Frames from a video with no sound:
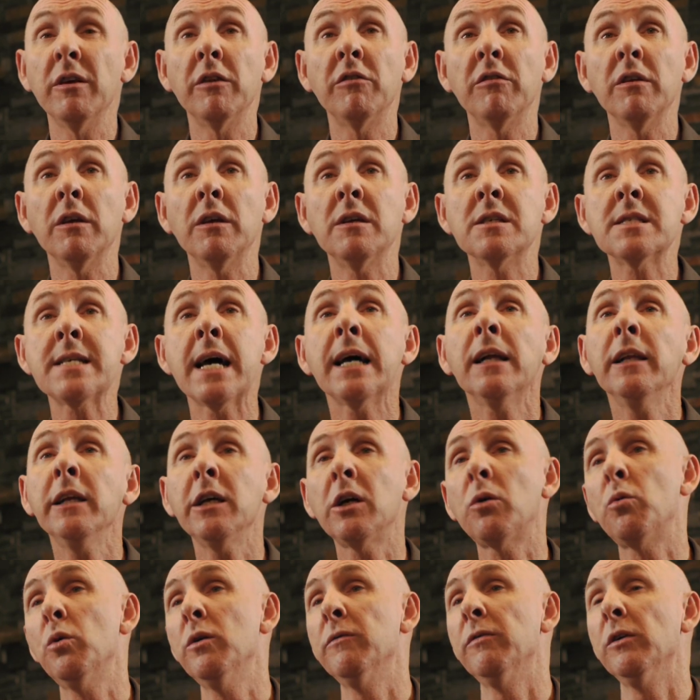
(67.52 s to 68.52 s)
It's exactly
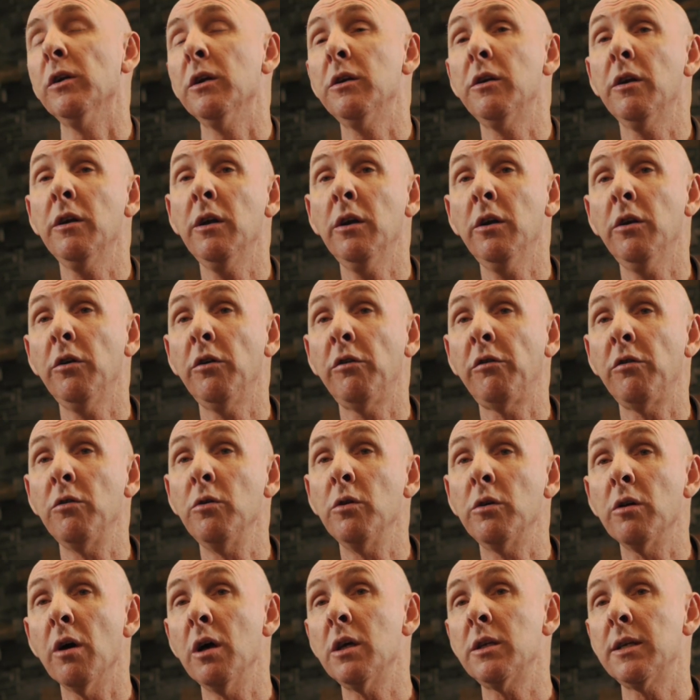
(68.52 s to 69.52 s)
equivalent to
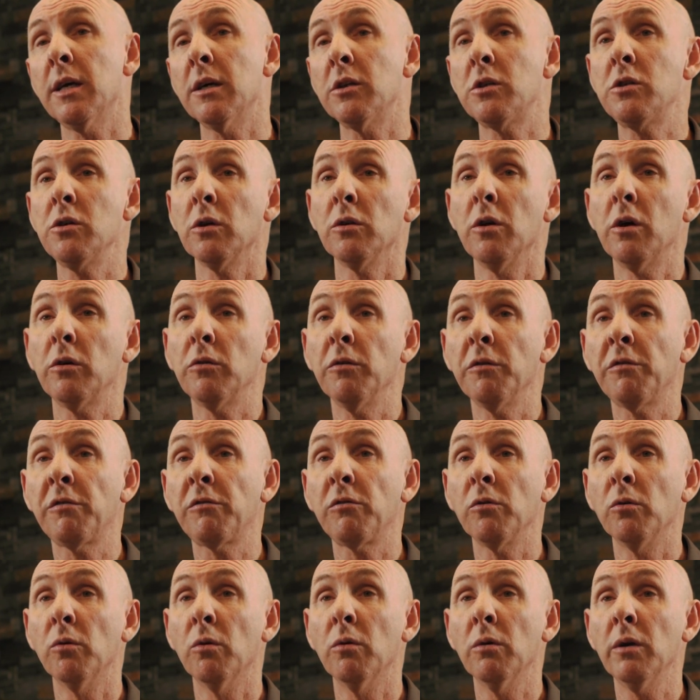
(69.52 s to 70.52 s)
you going down to your local
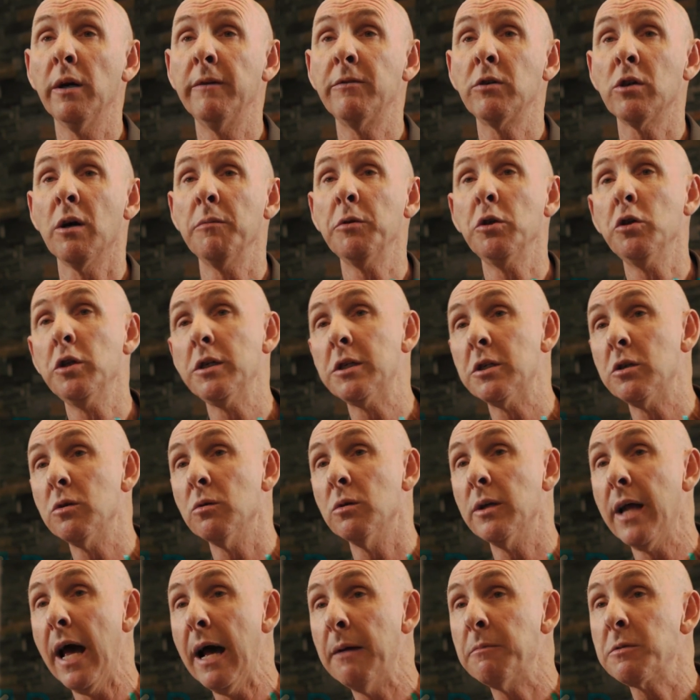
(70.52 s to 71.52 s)
store every time you need to do
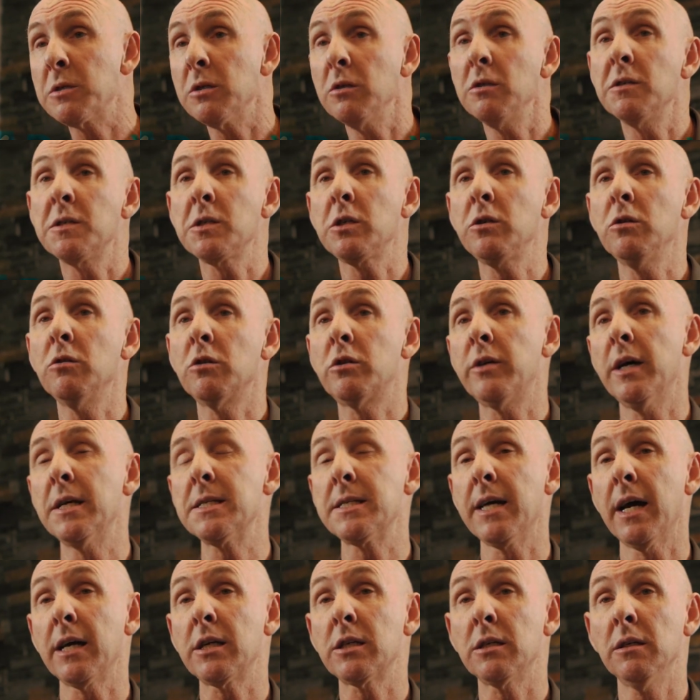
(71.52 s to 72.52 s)
an absolutely secure
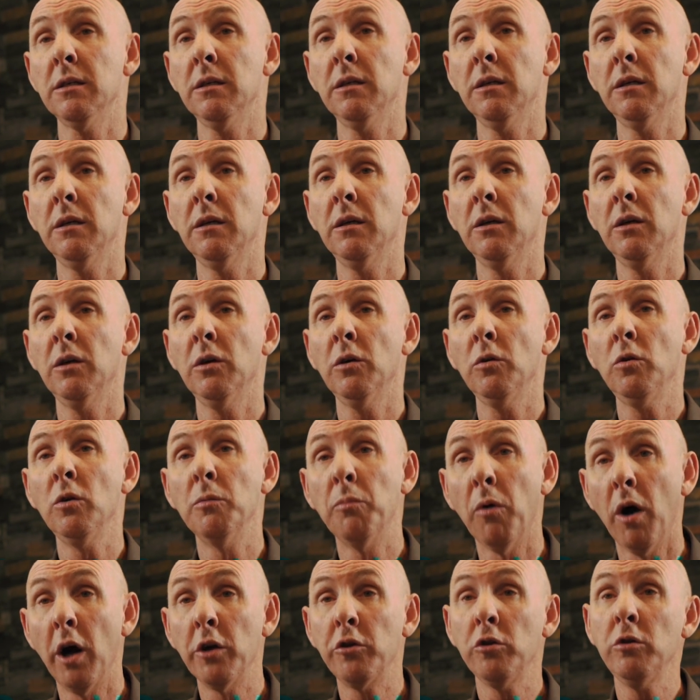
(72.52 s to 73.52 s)
transaction. You
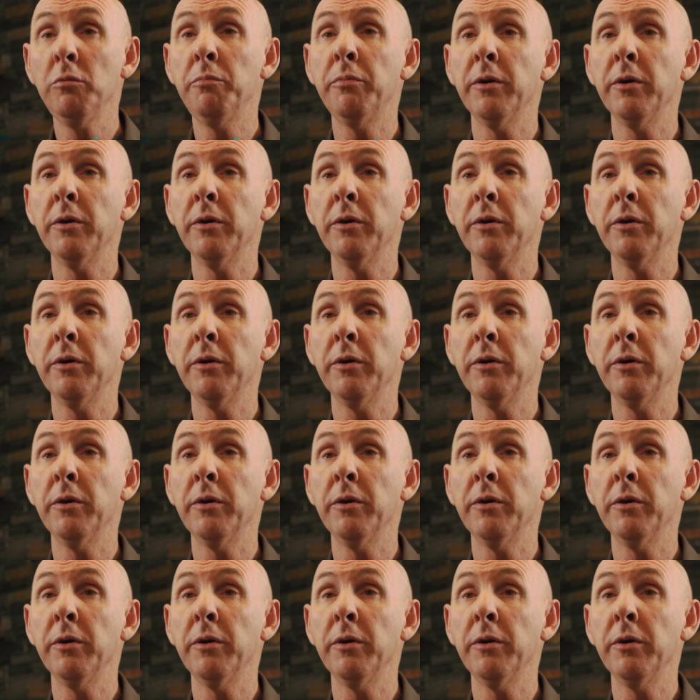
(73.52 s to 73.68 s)
buy a new